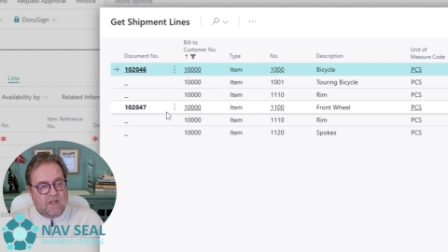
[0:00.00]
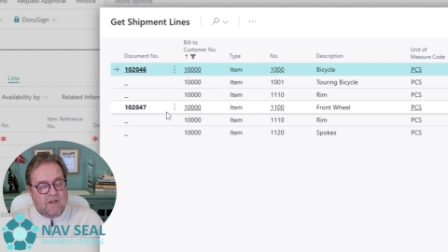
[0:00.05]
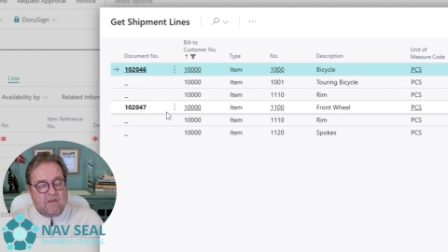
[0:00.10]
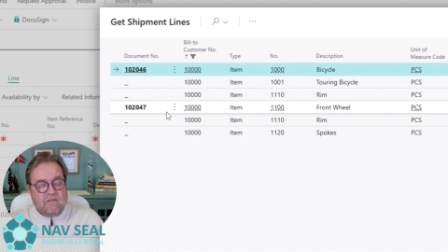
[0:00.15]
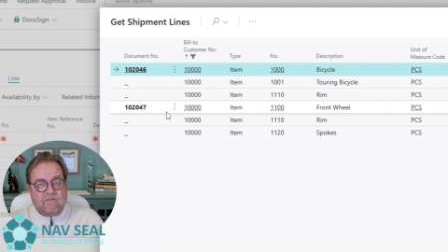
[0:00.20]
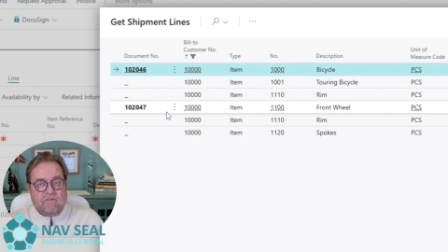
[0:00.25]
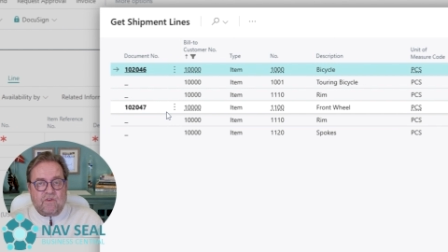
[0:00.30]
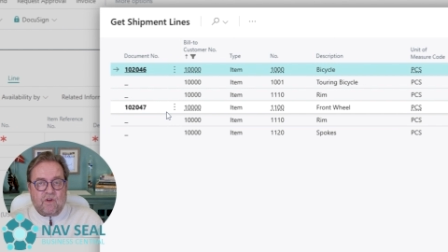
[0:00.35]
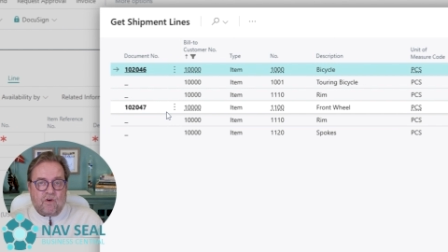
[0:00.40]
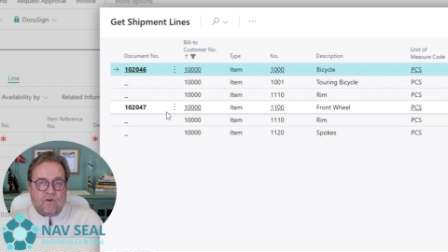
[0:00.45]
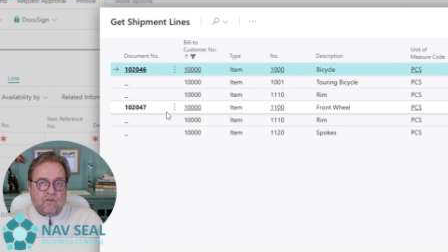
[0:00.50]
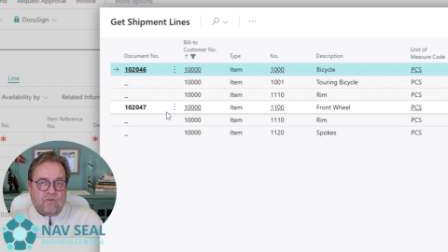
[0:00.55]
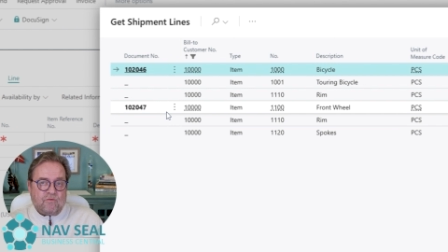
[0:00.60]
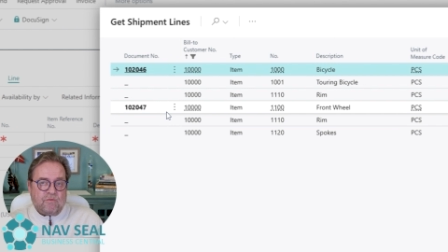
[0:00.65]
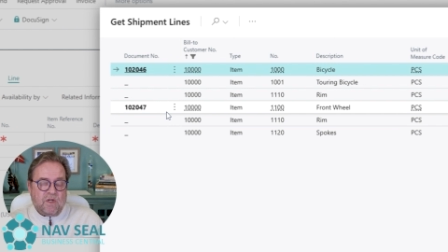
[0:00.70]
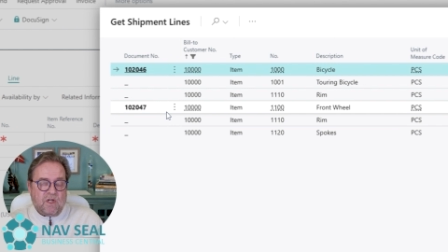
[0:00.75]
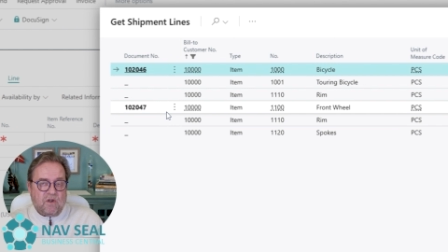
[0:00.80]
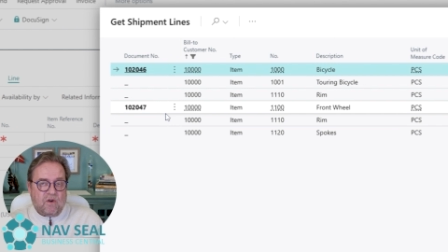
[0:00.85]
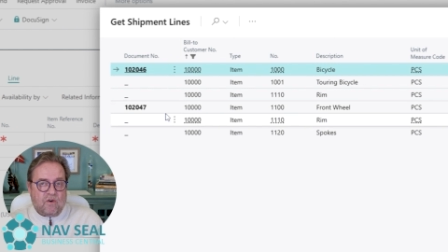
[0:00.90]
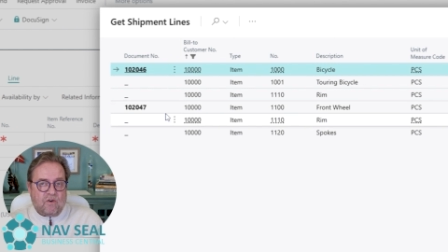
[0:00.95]
Those
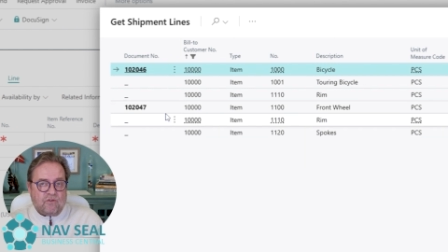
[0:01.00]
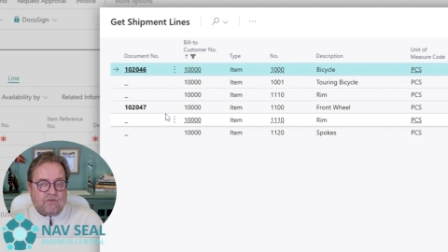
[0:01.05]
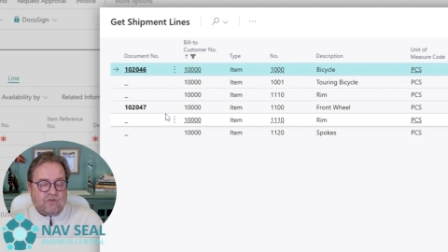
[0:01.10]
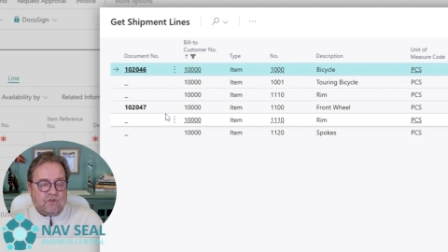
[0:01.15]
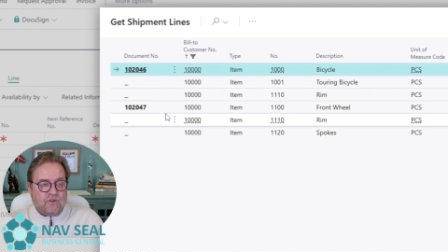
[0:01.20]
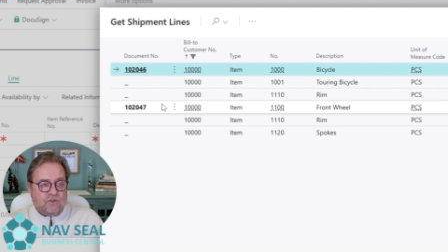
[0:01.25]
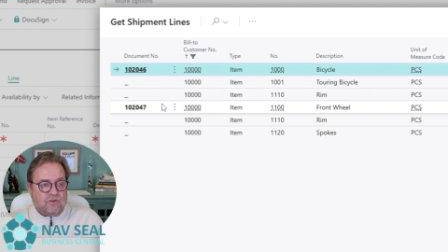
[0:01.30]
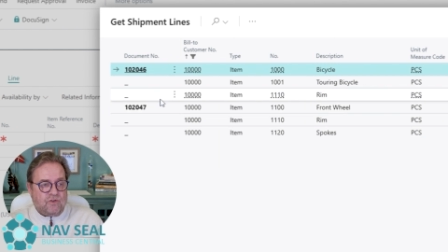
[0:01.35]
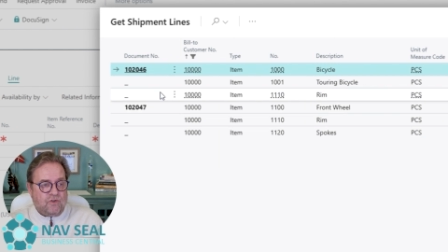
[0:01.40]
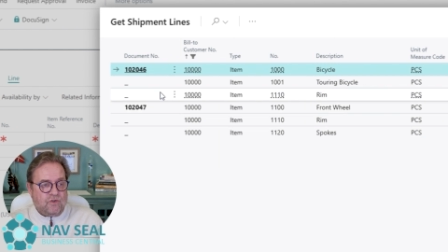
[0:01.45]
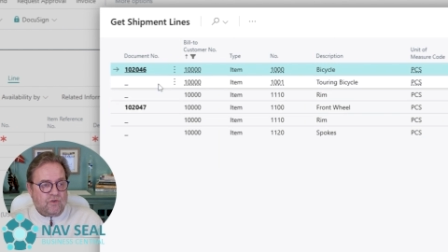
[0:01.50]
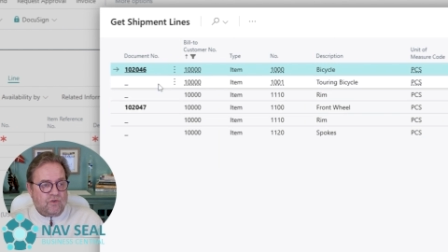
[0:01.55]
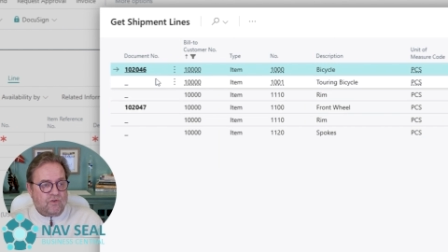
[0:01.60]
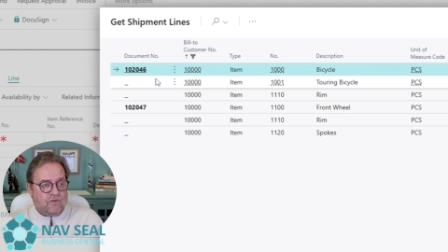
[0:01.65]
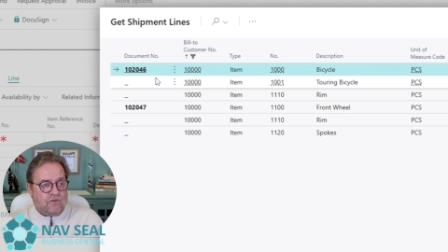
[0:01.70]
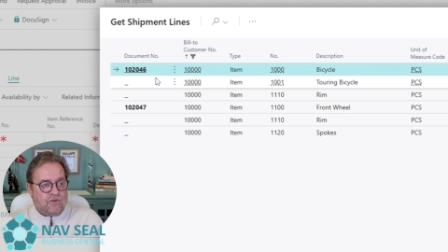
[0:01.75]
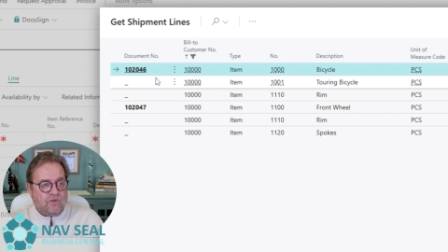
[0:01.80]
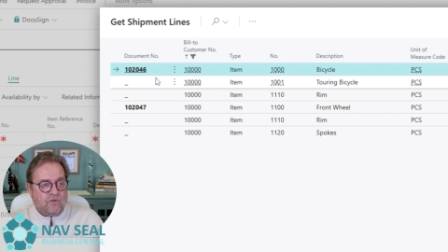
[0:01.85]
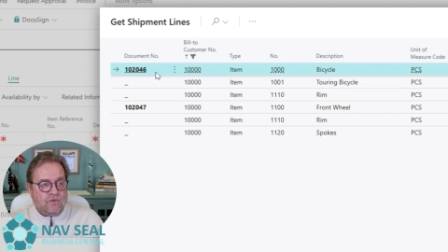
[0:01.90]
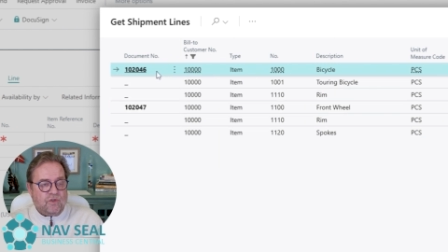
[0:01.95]
belongs to
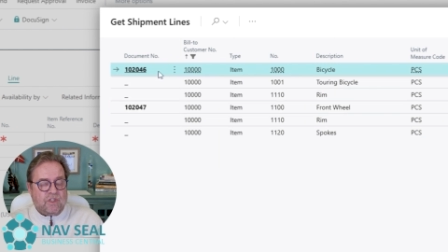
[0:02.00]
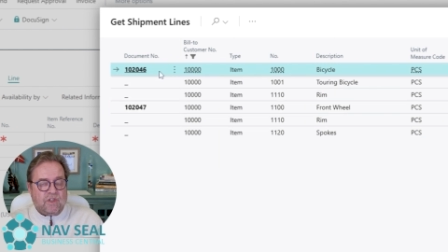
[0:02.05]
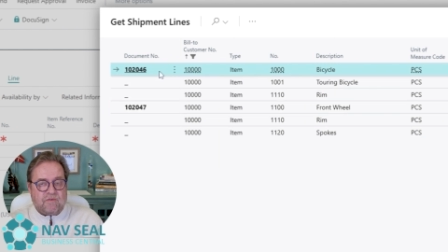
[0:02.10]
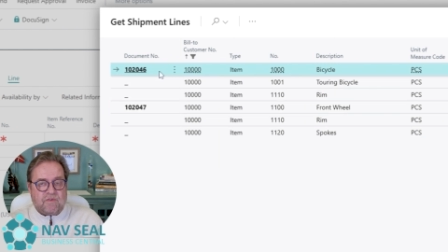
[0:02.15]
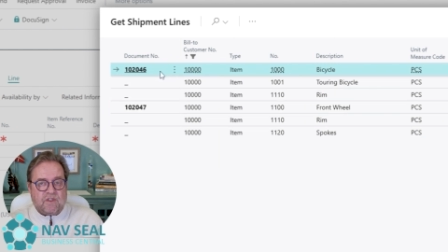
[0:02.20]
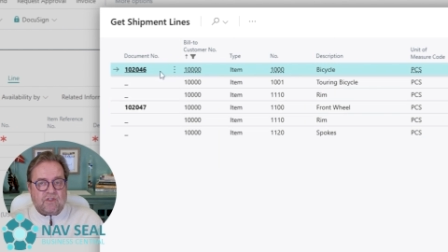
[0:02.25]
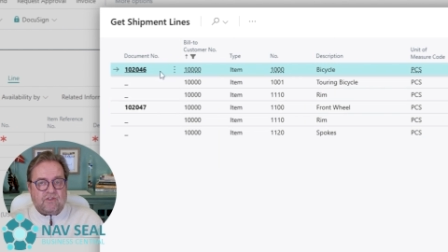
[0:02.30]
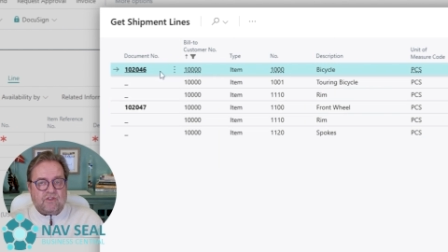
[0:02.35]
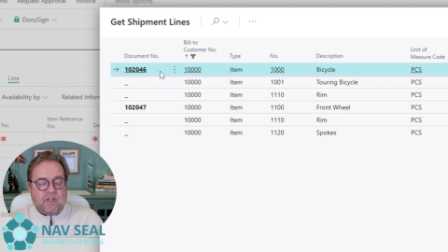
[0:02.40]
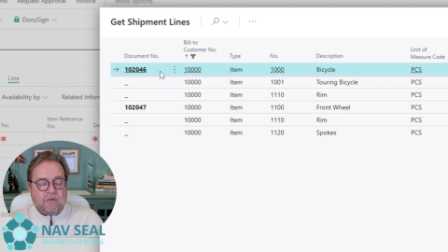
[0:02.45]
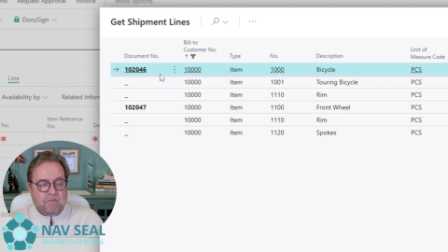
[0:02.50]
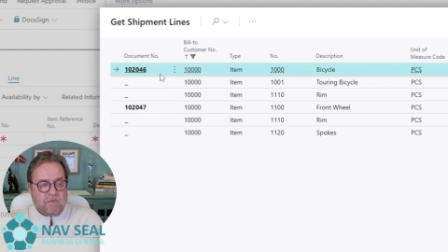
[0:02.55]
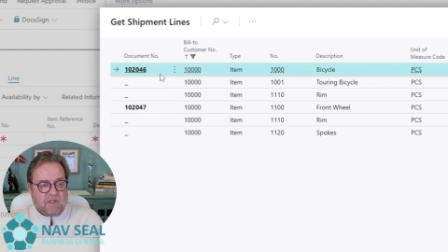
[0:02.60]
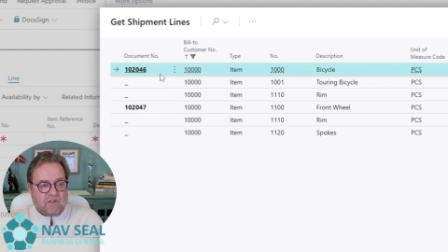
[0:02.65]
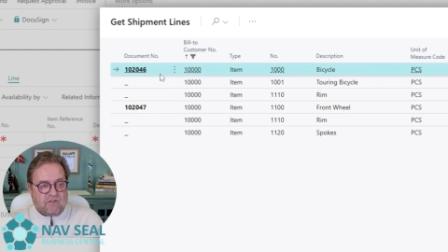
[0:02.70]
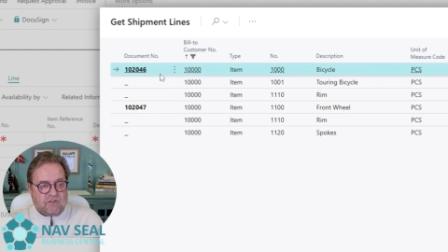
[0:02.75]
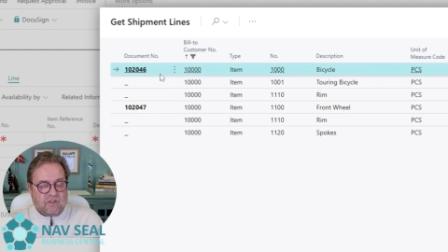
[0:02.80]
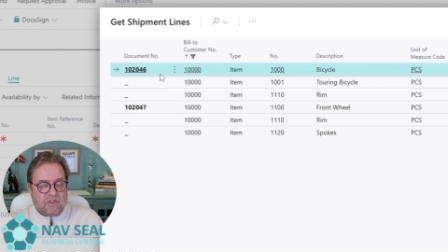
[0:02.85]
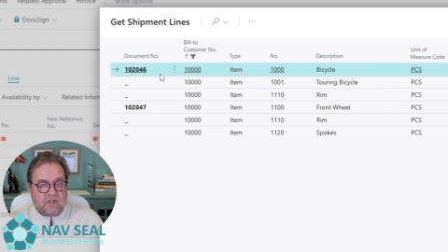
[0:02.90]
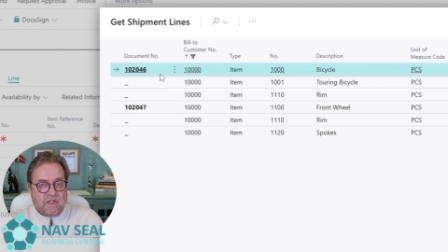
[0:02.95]
2 different
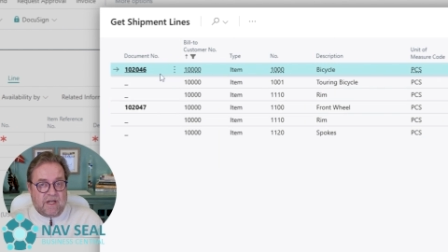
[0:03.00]
shipments,